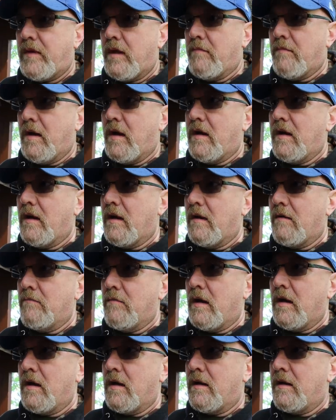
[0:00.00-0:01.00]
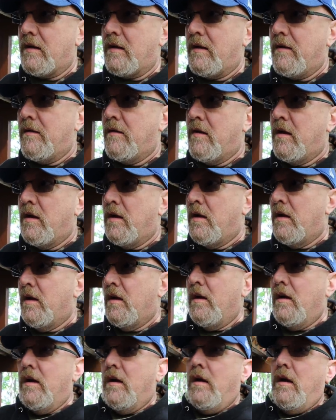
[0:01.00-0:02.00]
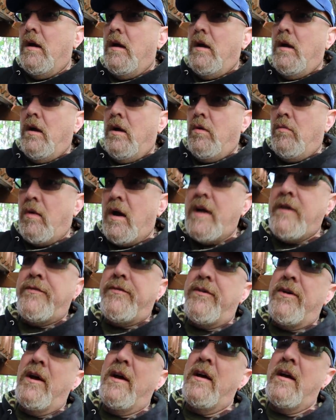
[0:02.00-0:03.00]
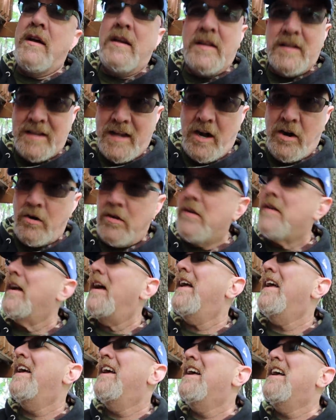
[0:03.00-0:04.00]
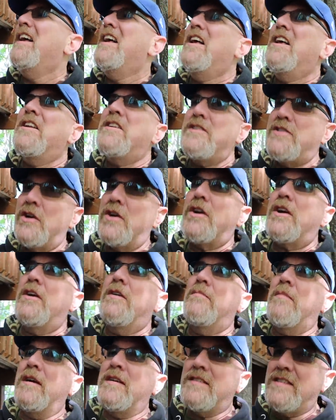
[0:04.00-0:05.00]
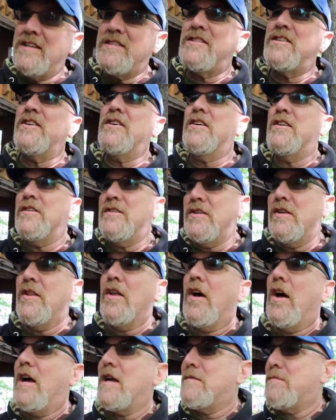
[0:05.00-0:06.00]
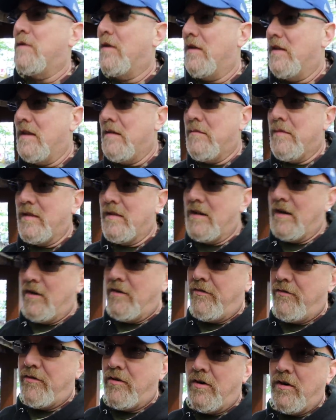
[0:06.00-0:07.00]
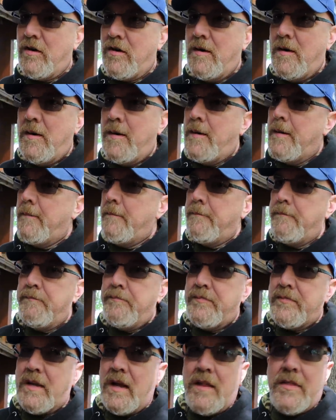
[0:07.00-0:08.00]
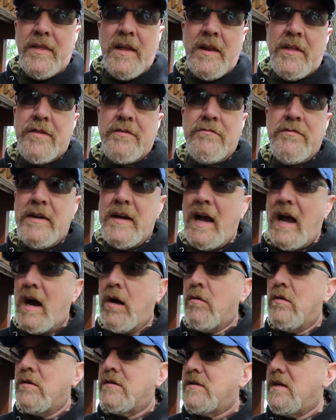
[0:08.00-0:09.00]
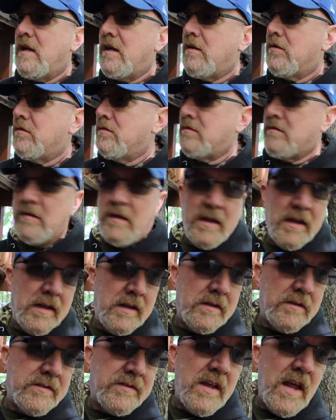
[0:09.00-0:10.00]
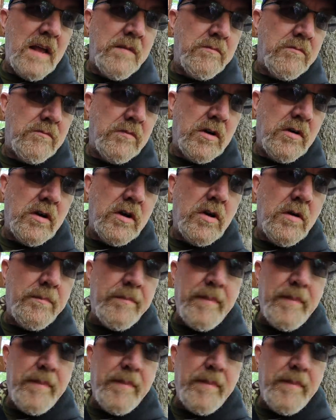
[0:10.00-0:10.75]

my wife, Carol, took my sister to the hospital, and they've been there for, I think, 3 hours now. And Sam, we're going to go